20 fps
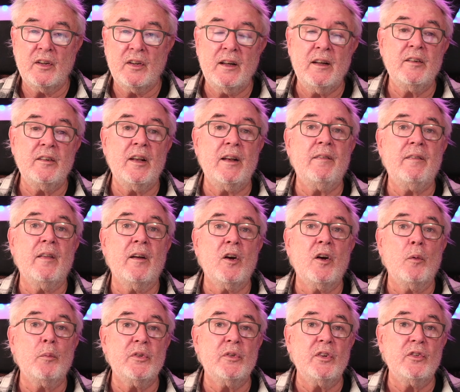And indeed, the
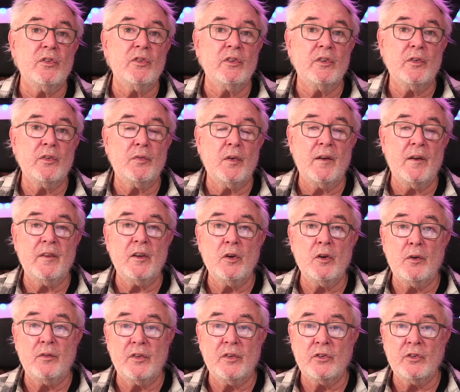competition to find the
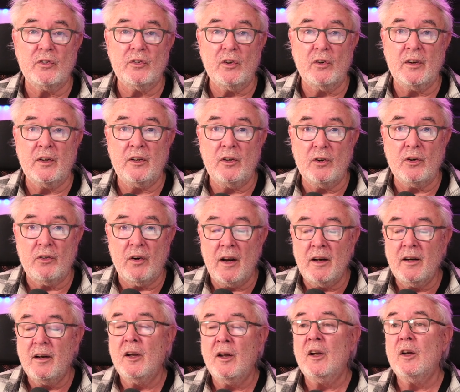Eurovision song in
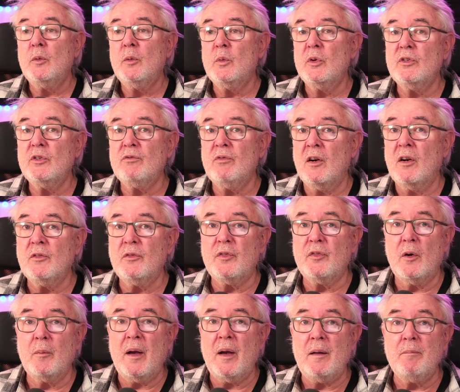Ukraine was run
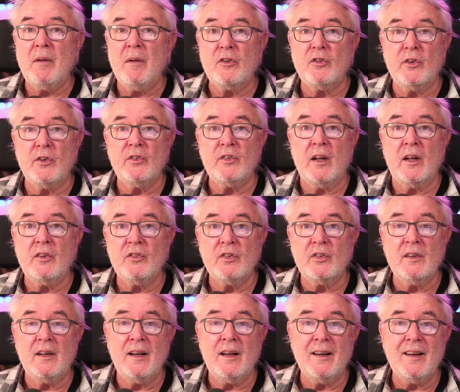from a metro
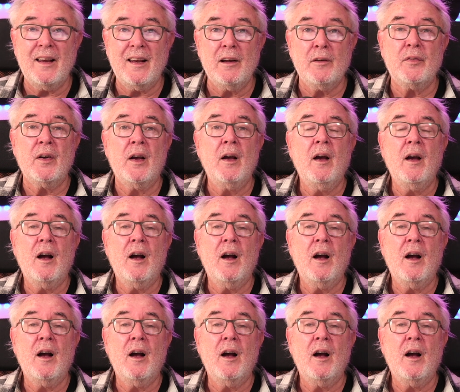station in Kiev